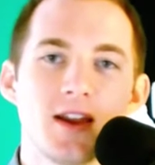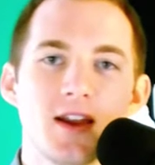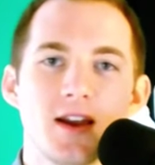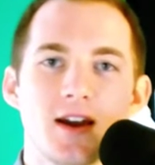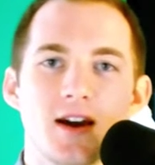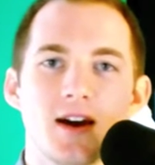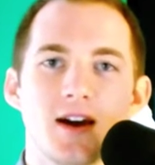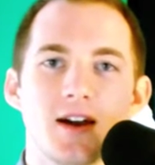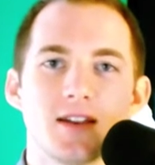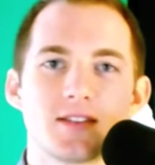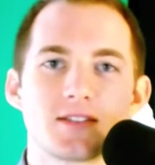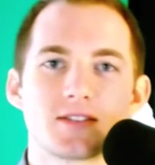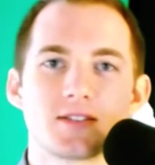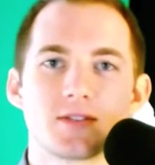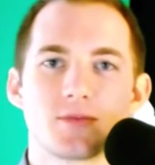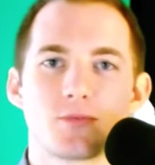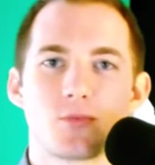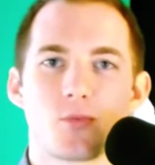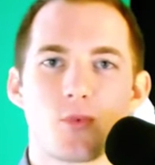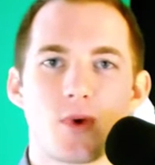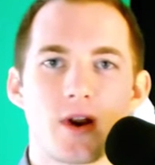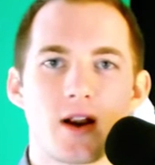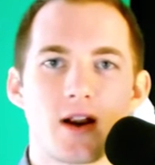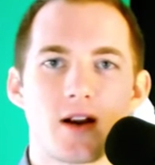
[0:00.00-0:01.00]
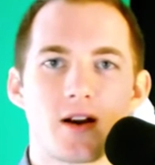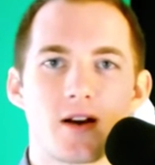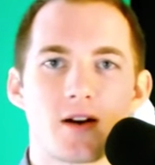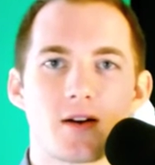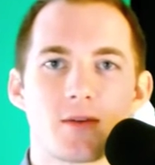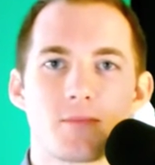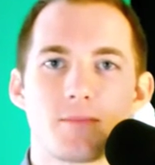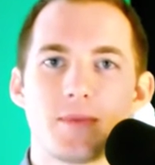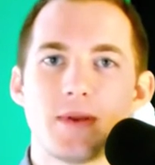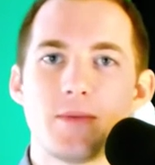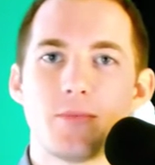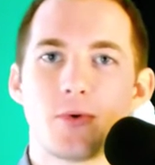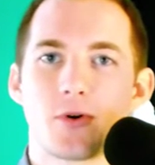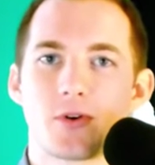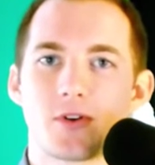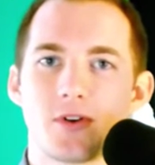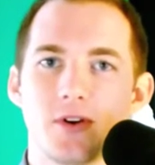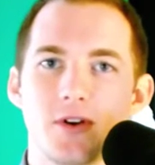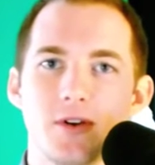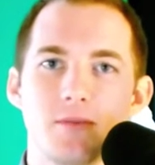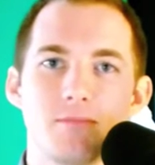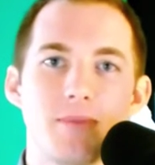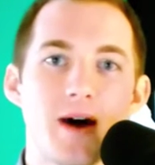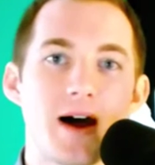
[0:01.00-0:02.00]
Uh, it's where people
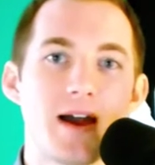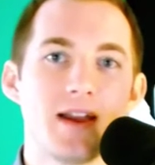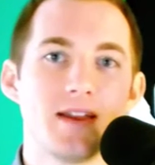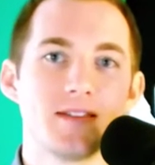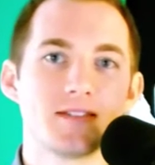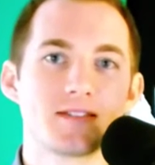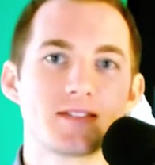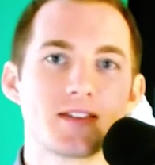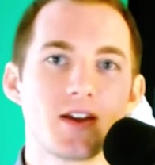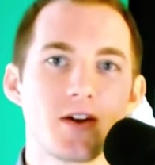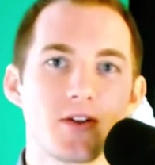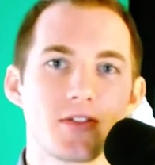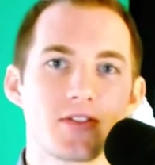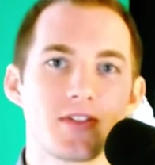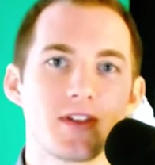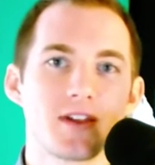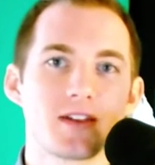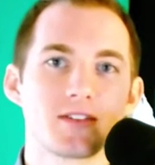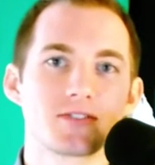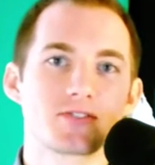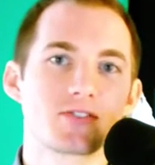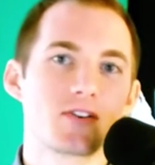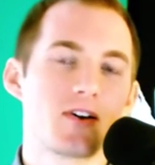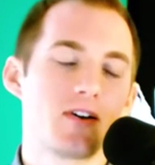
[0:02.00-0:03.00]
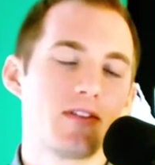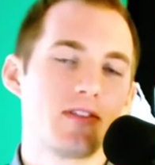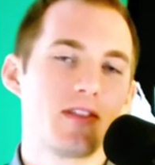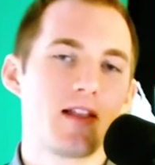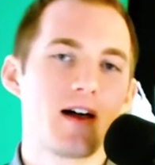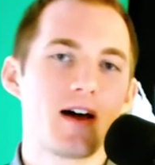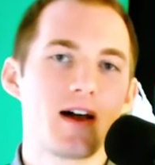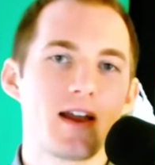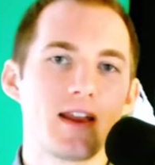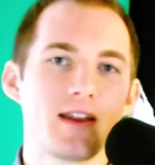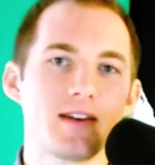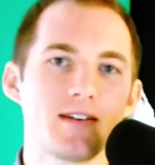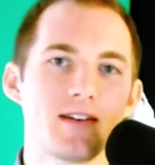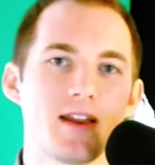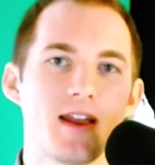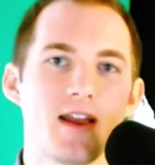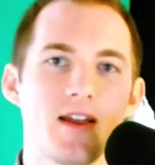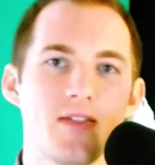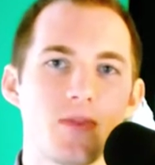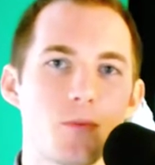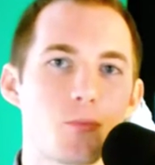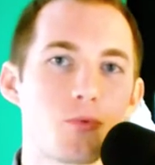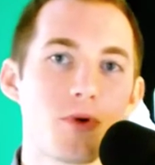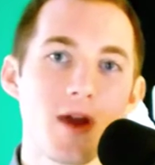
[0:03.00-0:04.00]
could buy and sell things online,
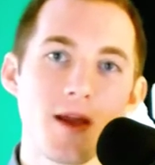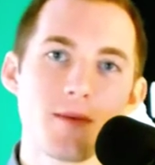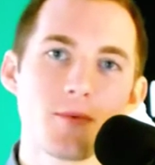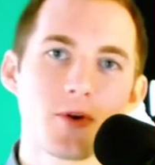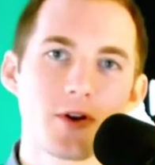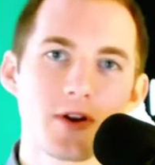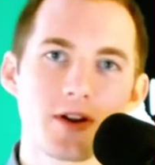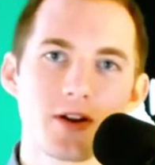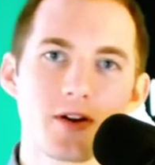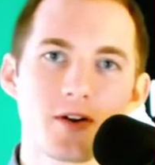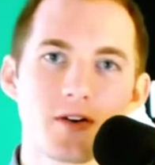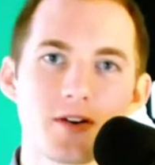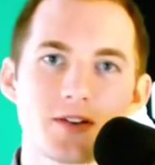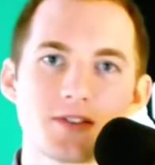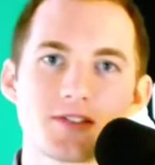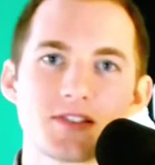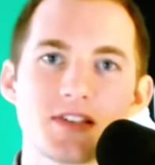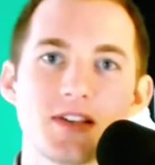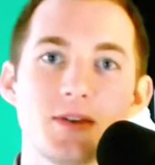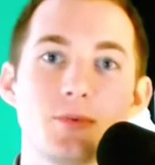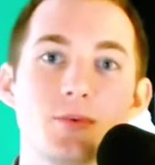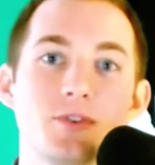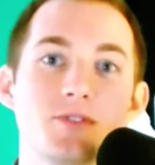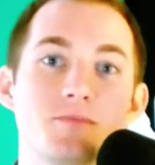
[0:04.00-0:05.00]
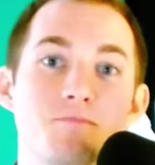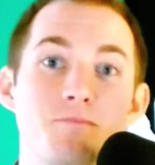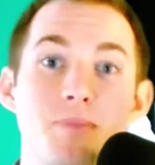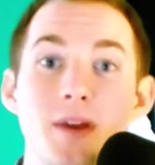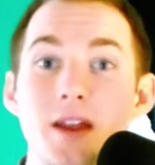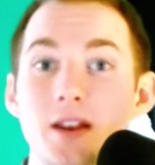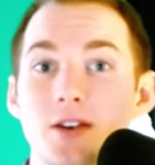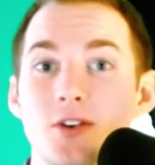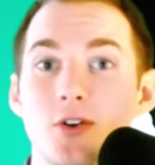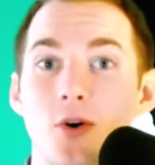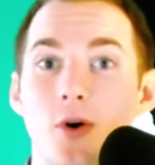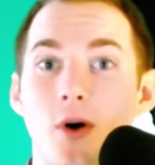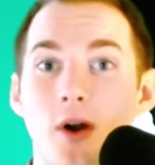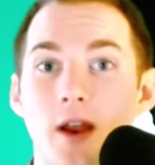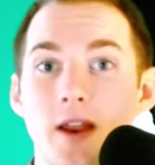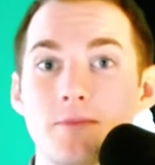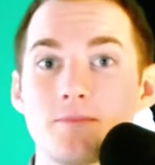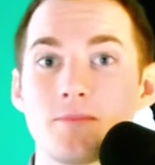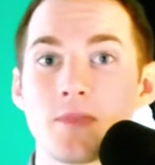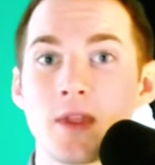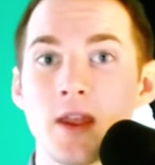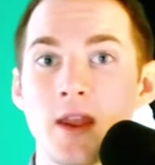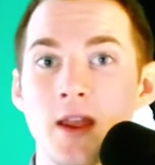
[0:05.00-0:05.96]
and the primary currency was Bitcoin.